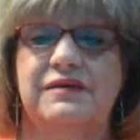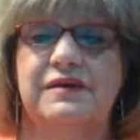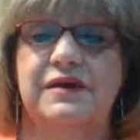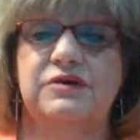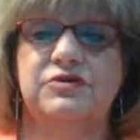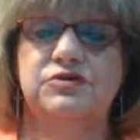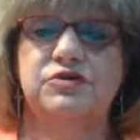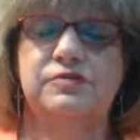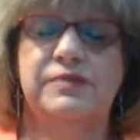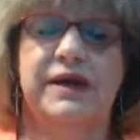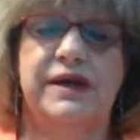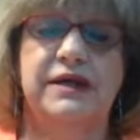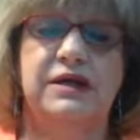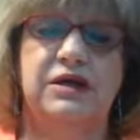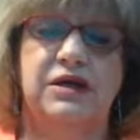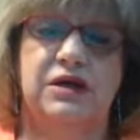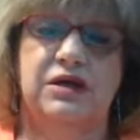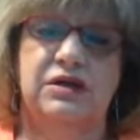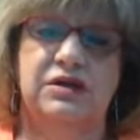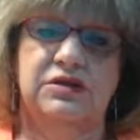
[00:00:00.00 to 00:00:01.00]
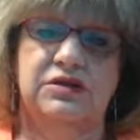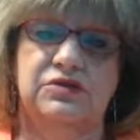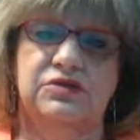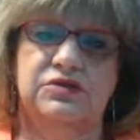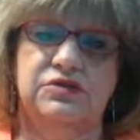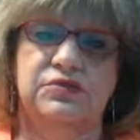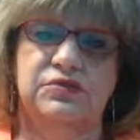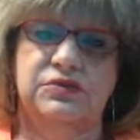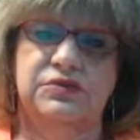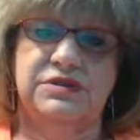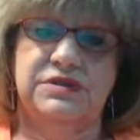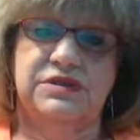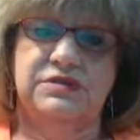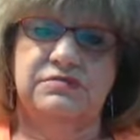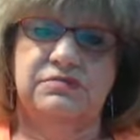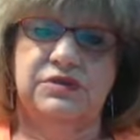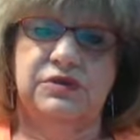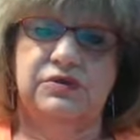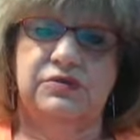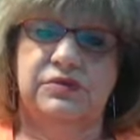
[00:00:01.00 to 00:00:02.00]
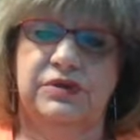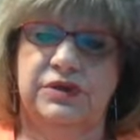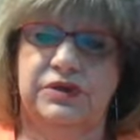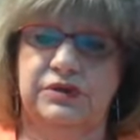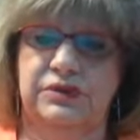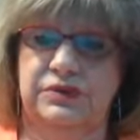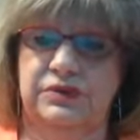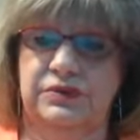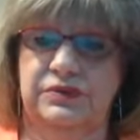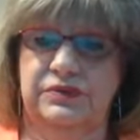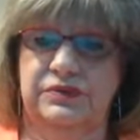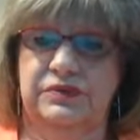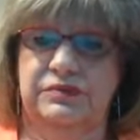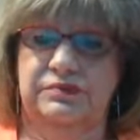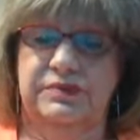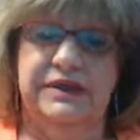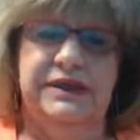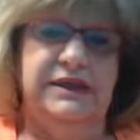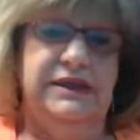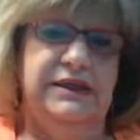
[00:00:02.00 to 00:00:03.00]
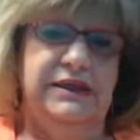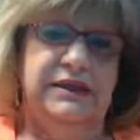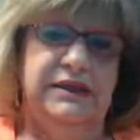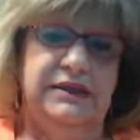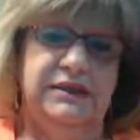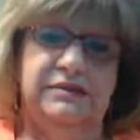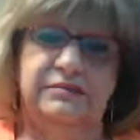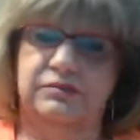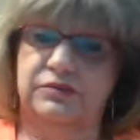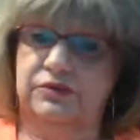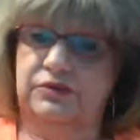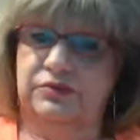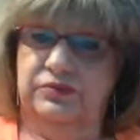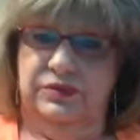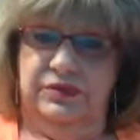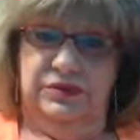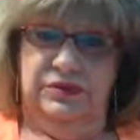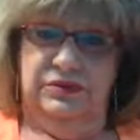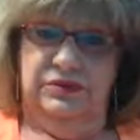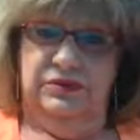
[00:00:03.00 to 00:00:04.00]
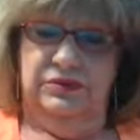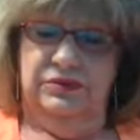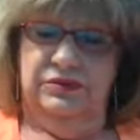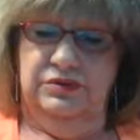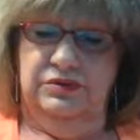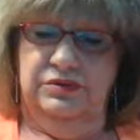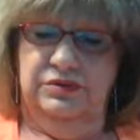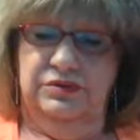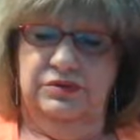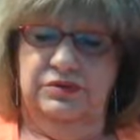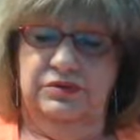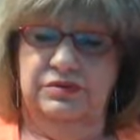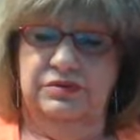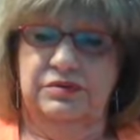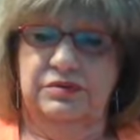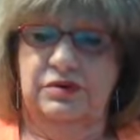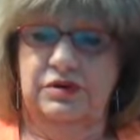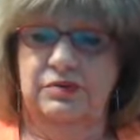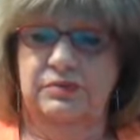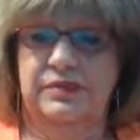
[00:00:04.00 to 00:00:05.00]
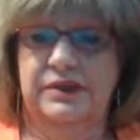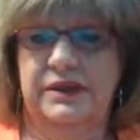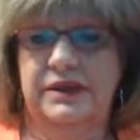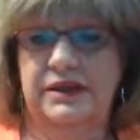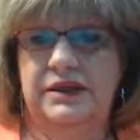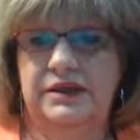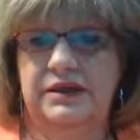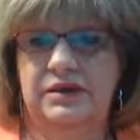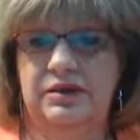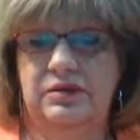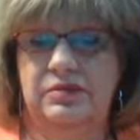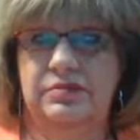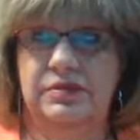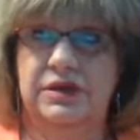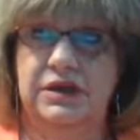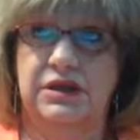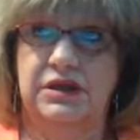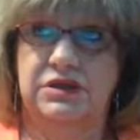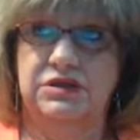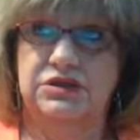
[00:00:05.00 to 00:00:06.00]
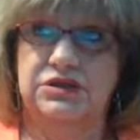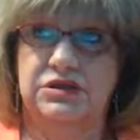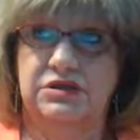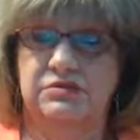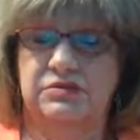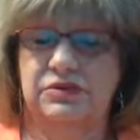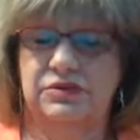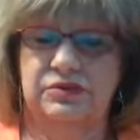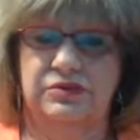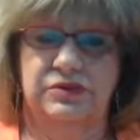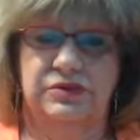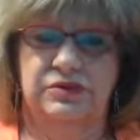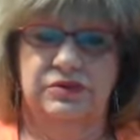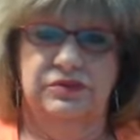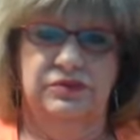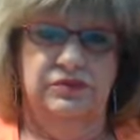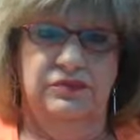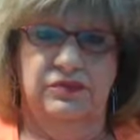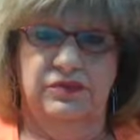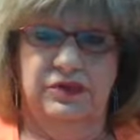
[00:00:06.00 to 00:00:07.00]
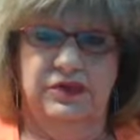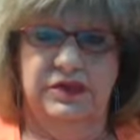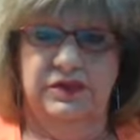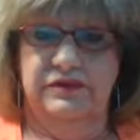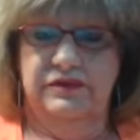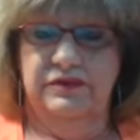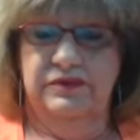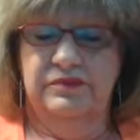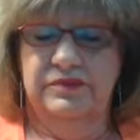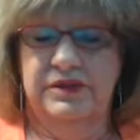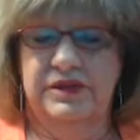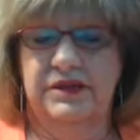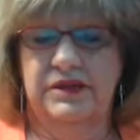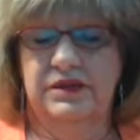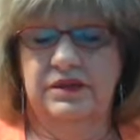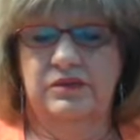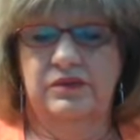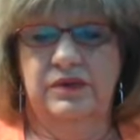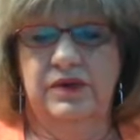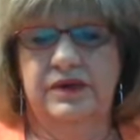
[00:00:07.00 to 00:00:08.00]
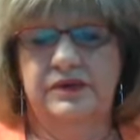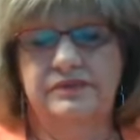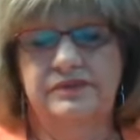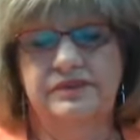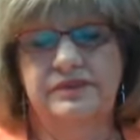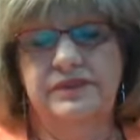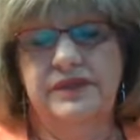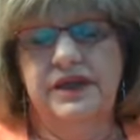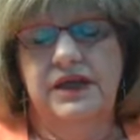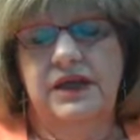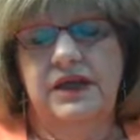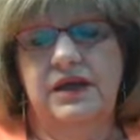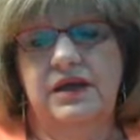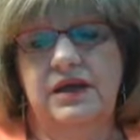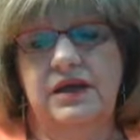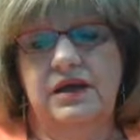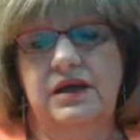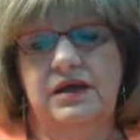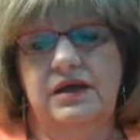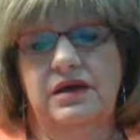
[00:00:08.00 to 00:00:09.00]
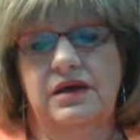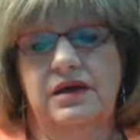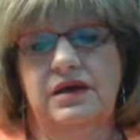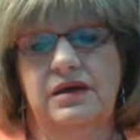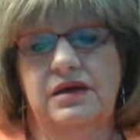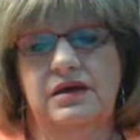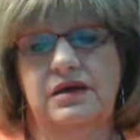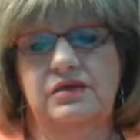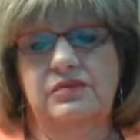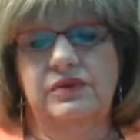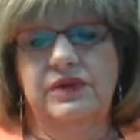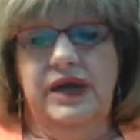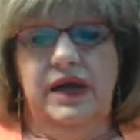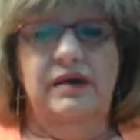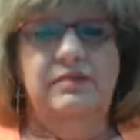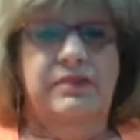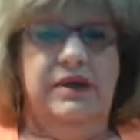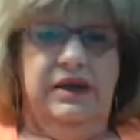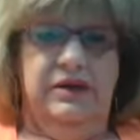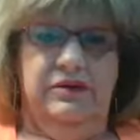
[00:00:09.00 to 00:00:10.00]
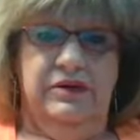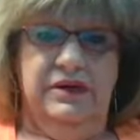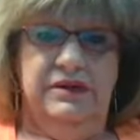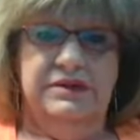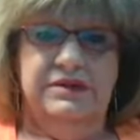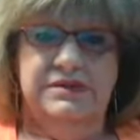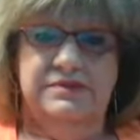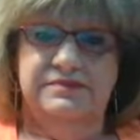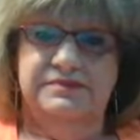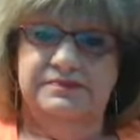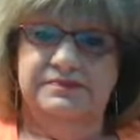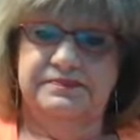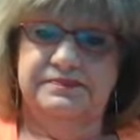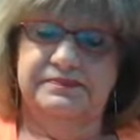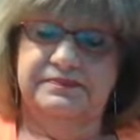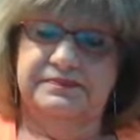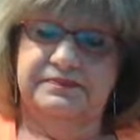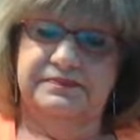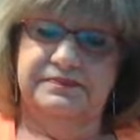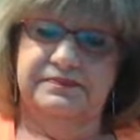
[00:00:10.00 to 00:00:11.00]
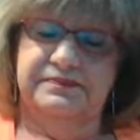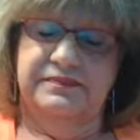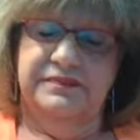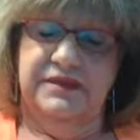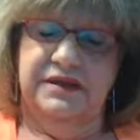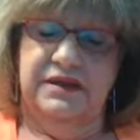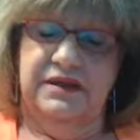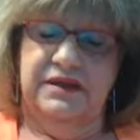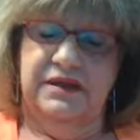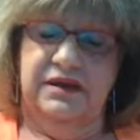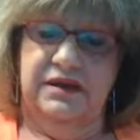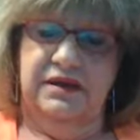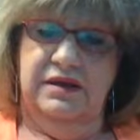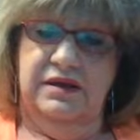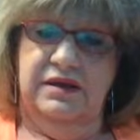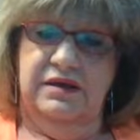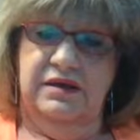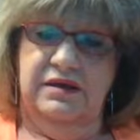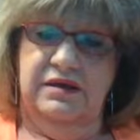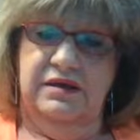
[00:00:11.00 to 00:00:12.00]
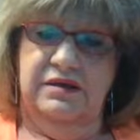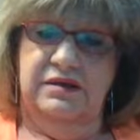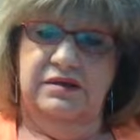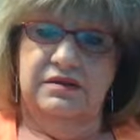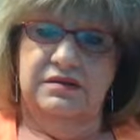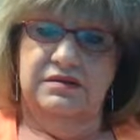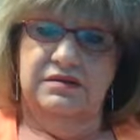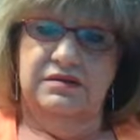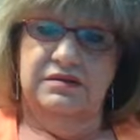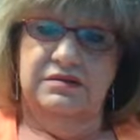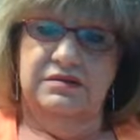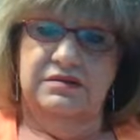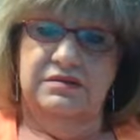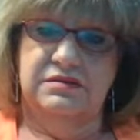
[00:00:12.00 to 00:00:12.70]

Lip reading: those were my colors, was maroon, pink and maroon, or pink or blush and maroon, whatever. But anyway, we got married, and